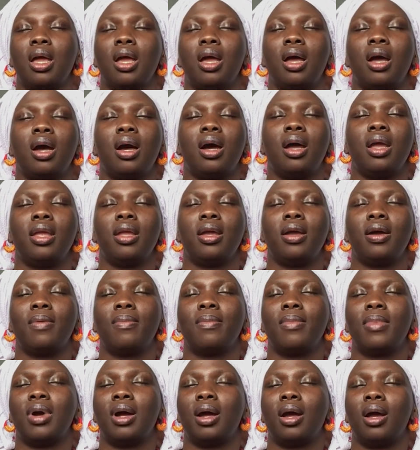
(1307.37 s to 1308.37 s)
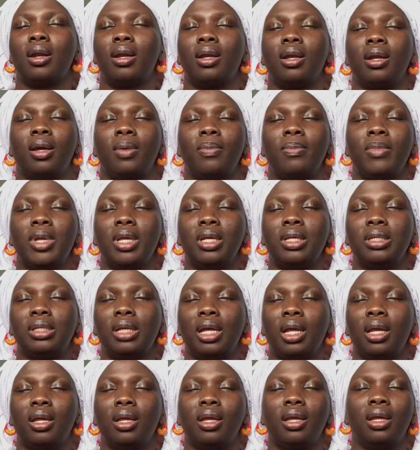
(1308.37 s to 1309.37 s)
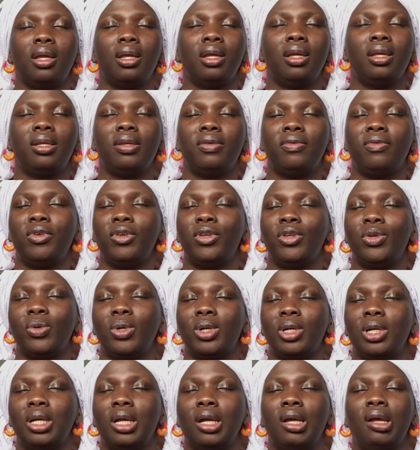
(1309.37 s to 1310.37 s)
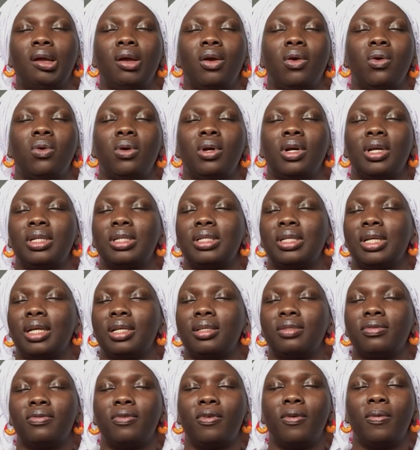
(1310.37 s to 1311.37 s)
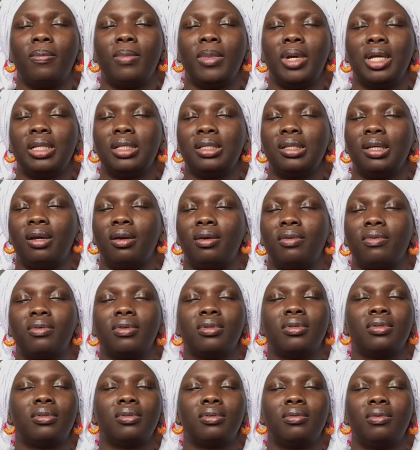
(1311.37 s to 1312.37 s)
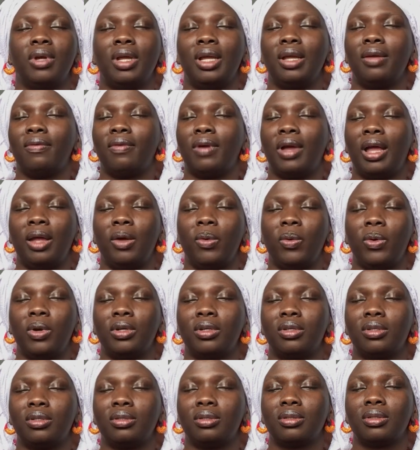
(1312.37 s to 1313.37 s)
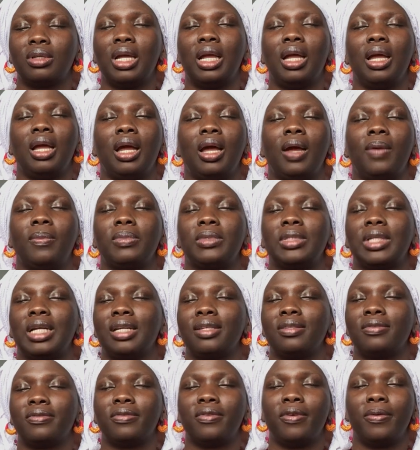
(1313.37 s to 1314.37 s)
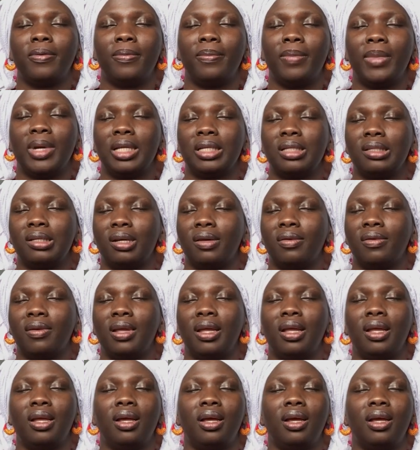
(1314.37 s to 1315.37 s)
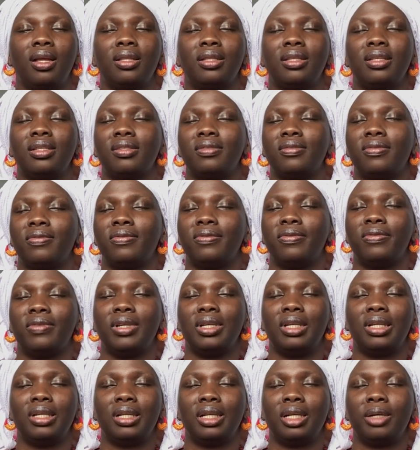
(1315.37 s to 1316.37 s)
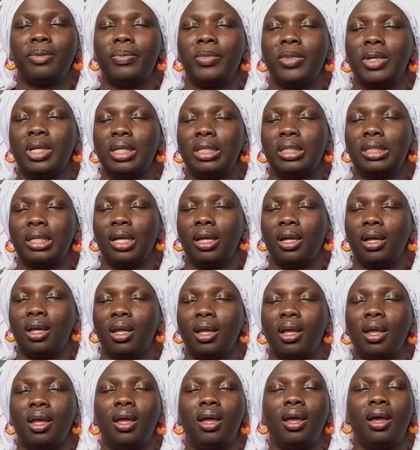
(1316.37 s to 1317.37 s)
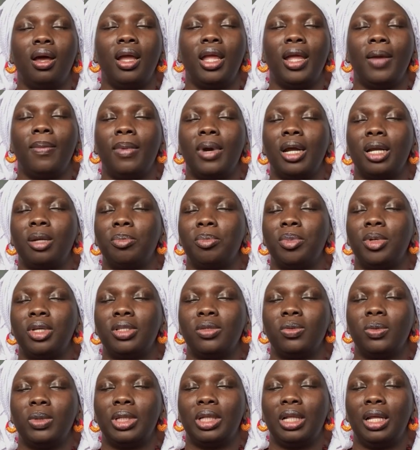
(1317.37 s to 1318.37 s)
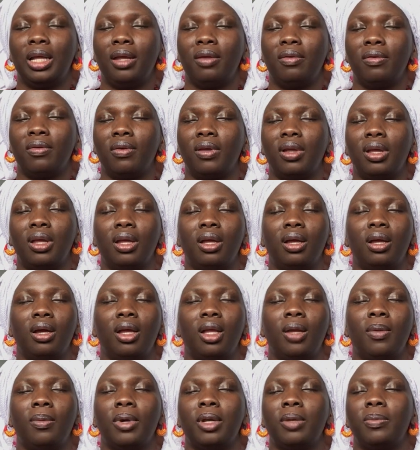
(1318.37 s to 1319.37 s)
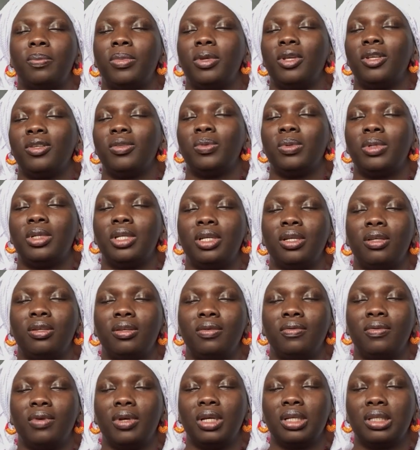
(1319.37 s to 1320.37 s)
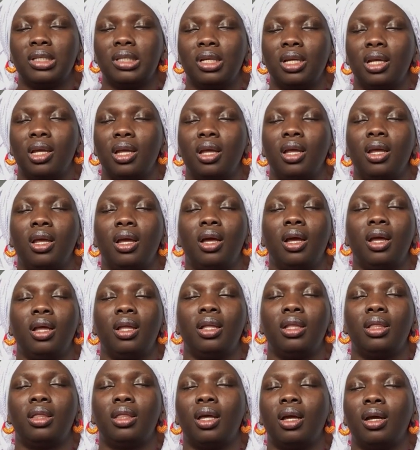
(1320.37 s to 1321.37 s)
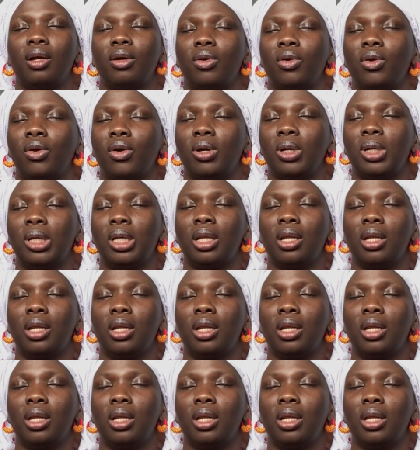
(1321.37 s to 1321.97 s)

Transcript: I am an amazing individual who can transform myself to whoever I want. I'm transforming myself and this feels amazing. I am at peace with life. I am at peace with the universe. I thank God.